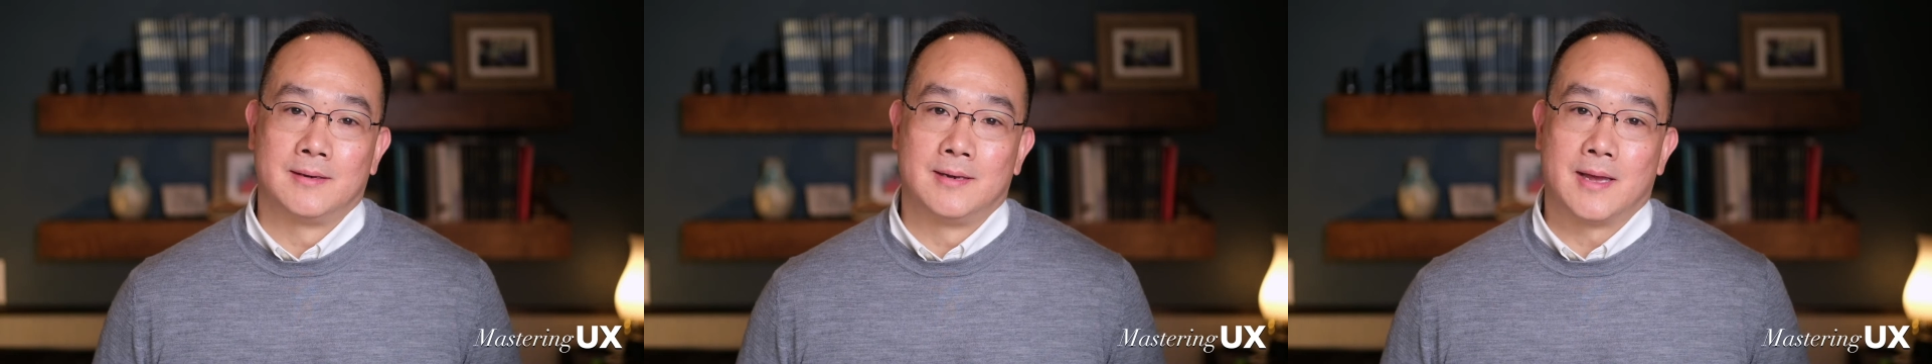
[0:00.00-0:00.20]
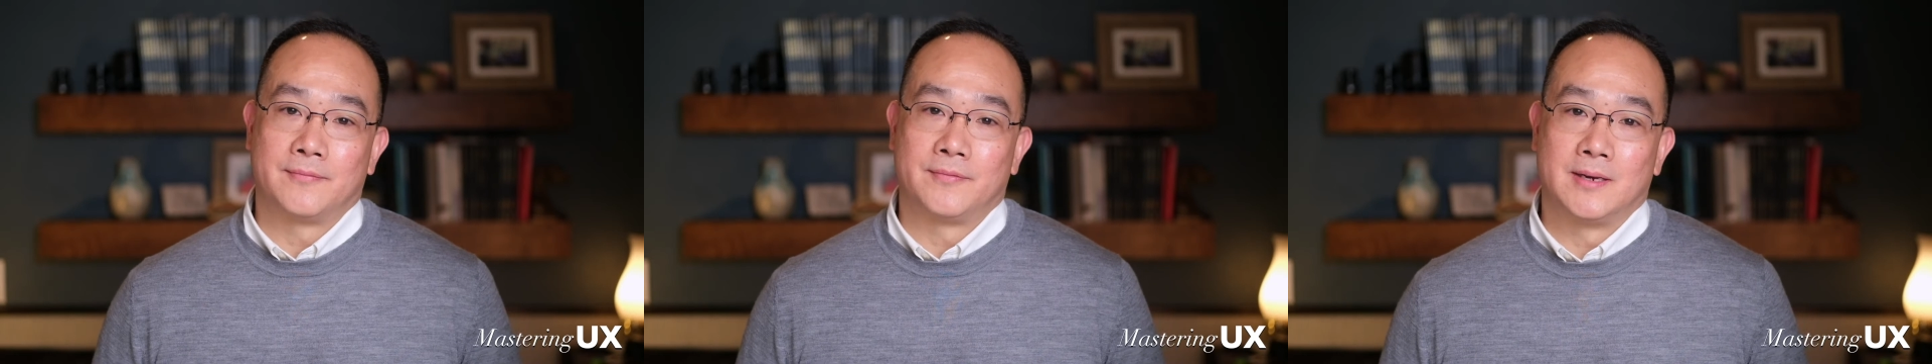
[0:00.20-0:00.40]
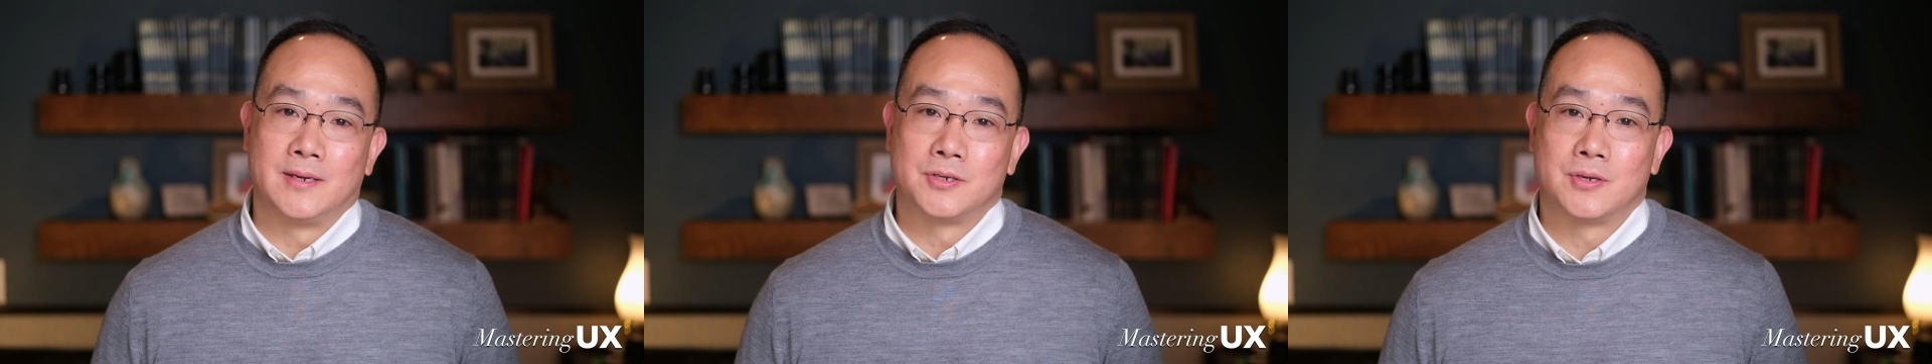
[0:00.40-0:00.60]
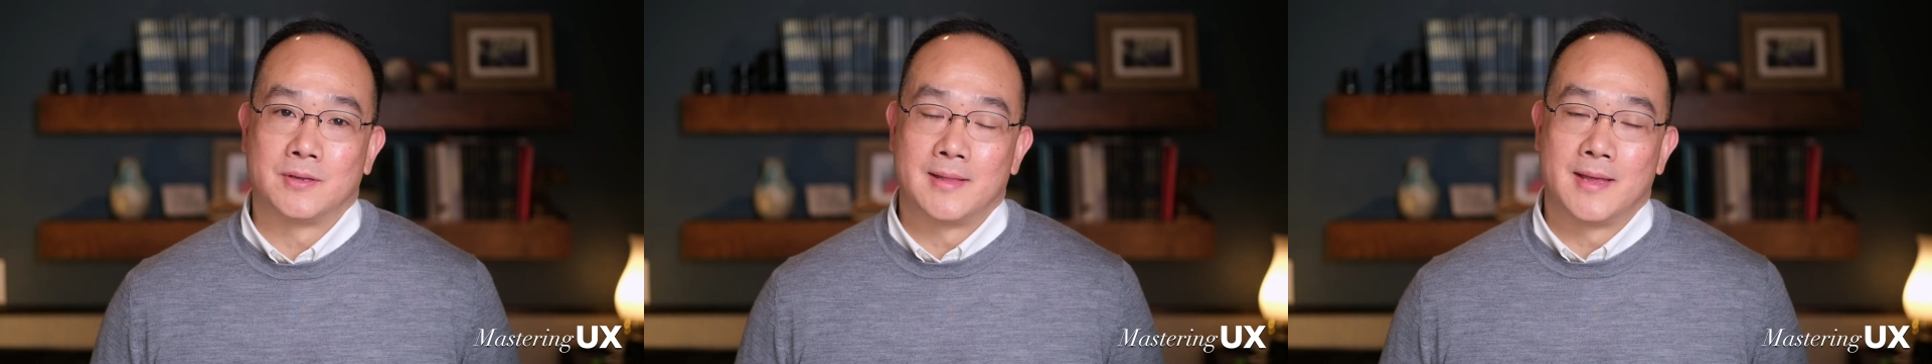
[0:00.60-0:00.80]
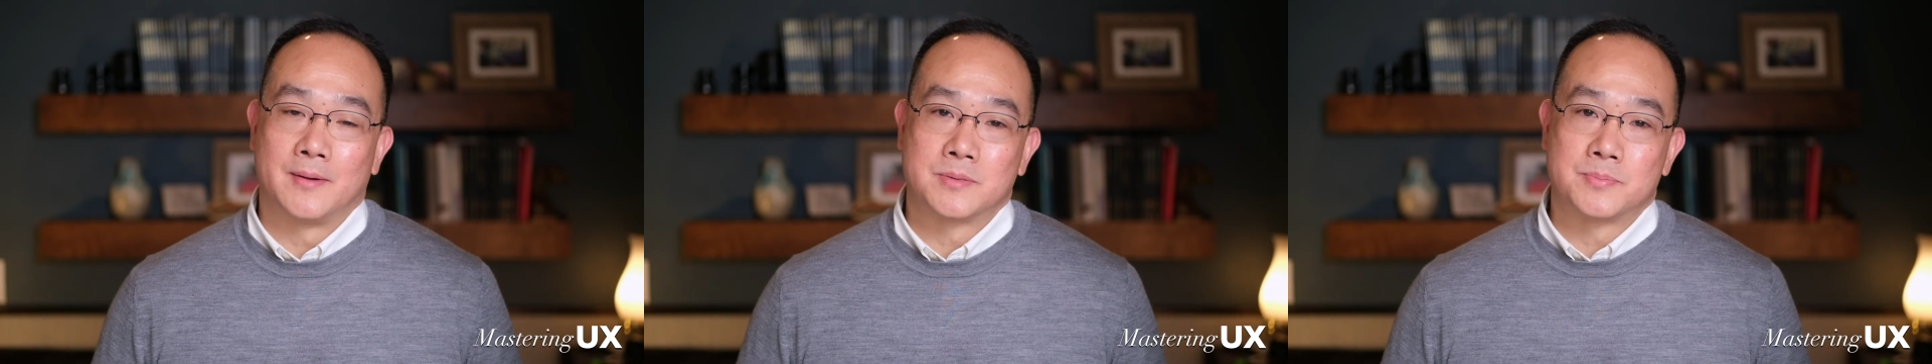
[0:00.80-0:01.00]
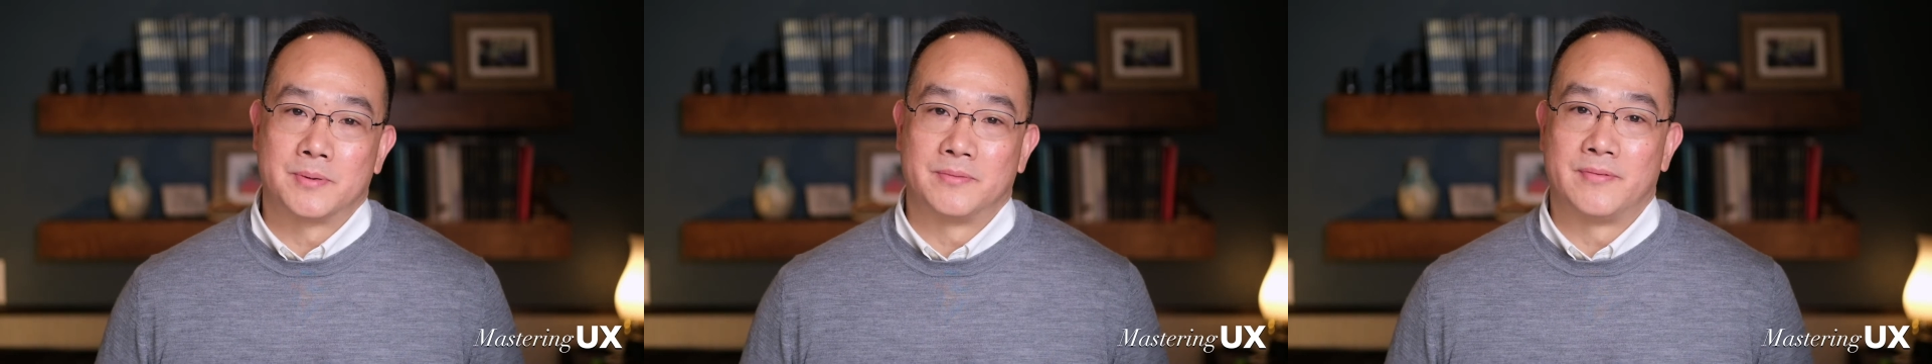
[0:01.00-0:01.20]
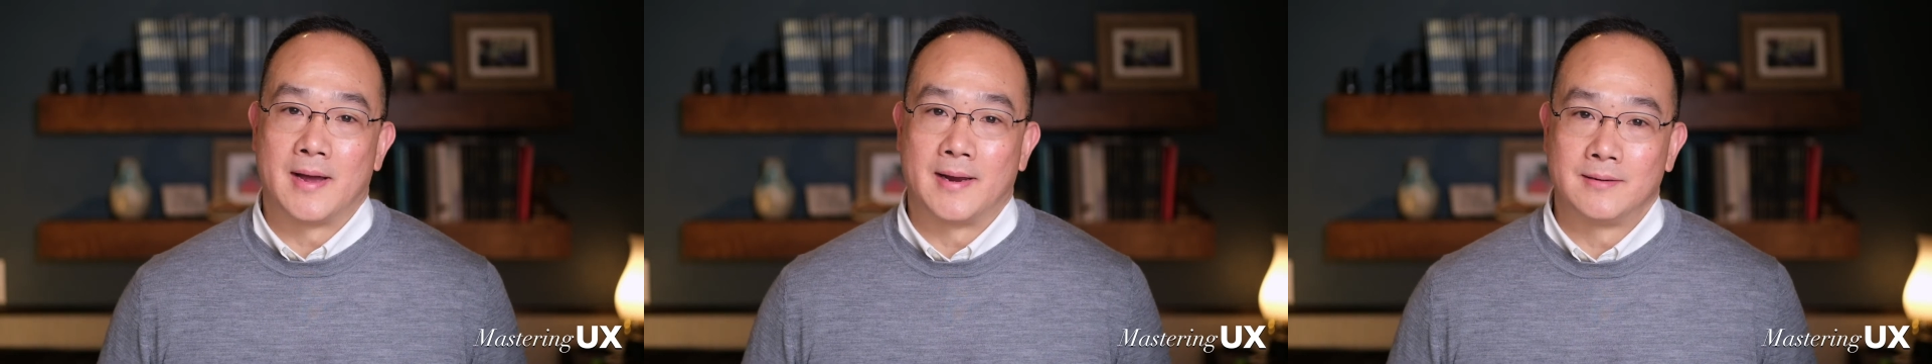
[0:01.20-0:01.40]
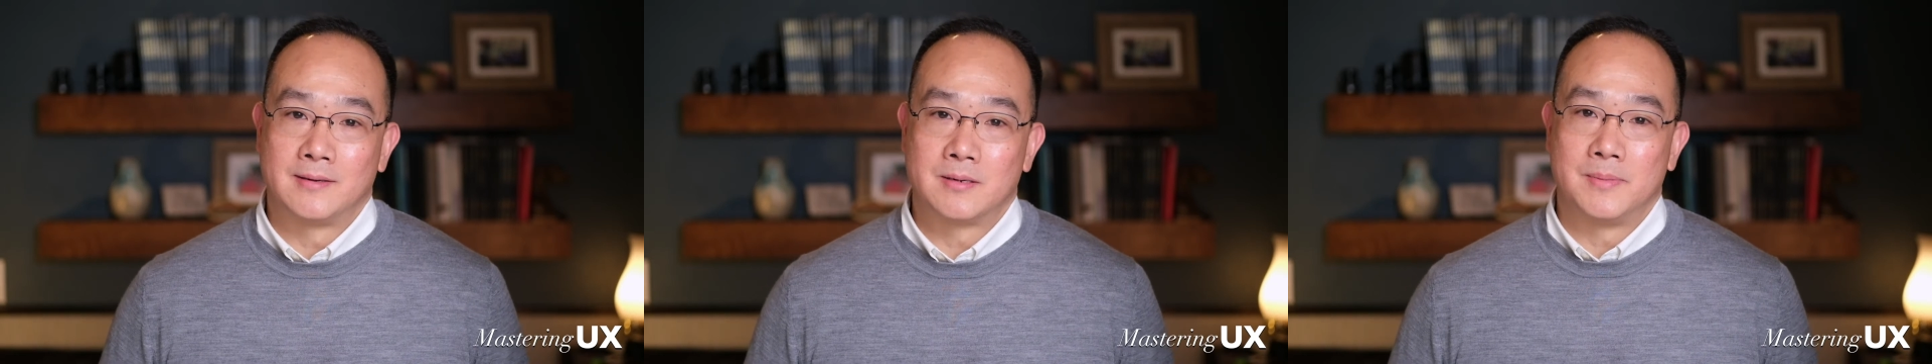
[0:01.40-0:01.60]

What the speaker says: definition that was provided